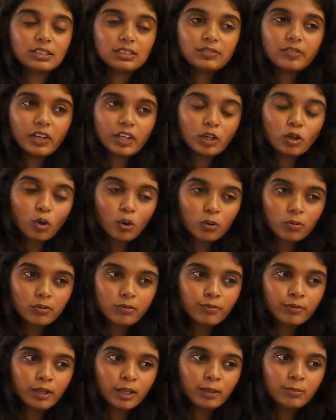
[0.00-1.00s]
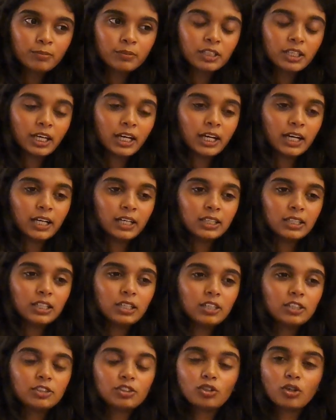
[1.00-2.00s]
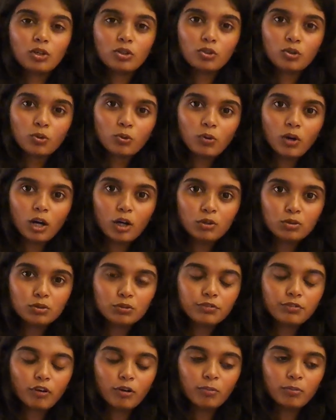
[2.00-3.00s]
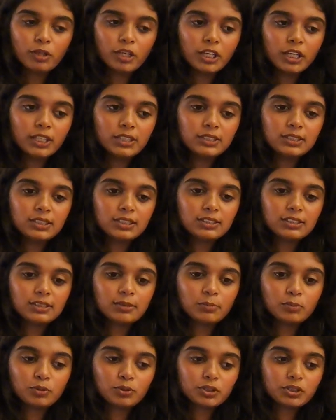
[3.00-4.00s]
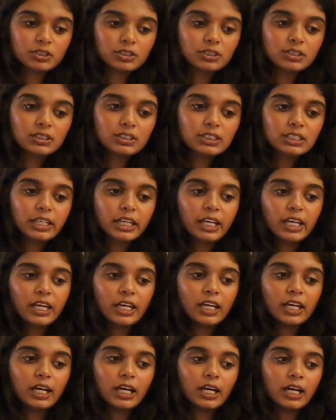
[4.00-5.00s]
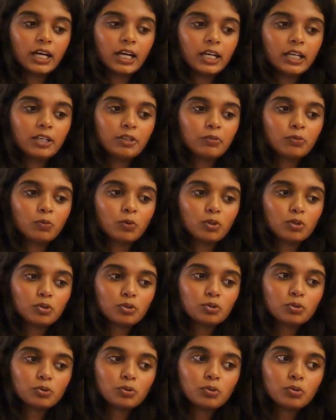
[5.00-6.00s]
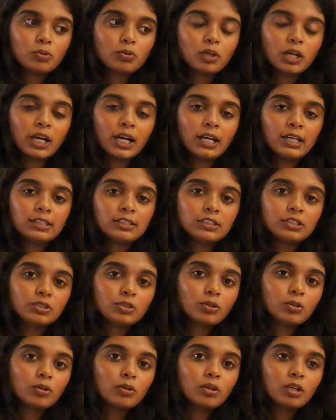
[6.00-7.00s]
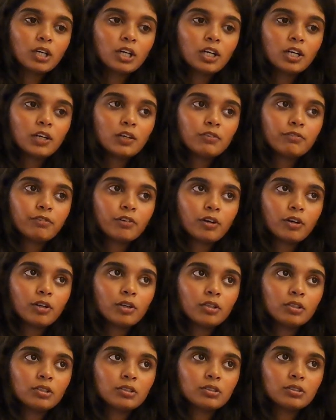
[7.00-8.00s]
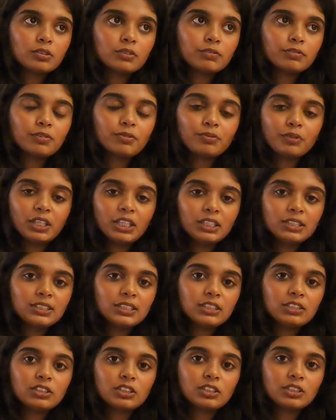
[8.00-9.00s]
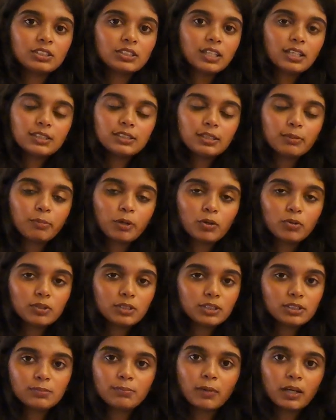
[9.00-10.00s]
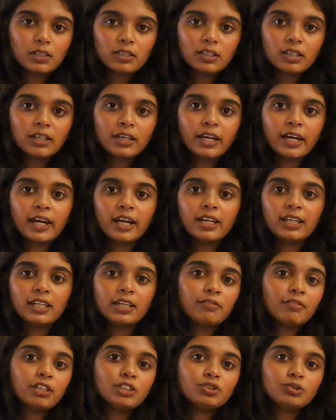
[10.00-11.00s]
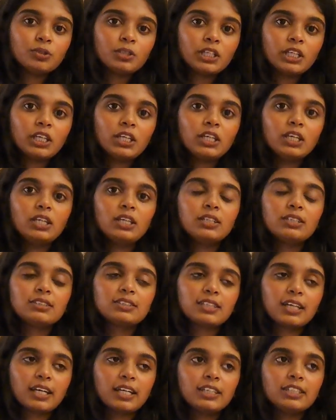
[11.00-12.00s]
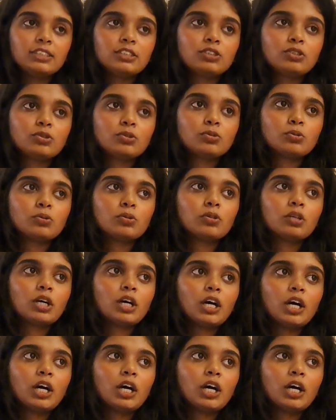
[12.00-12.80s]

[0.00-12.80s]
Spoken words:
very overwhelmed, and he does not know how to formulate his emotions and what to do. And so for weeks he just thinks about his mother, and eventually he decides to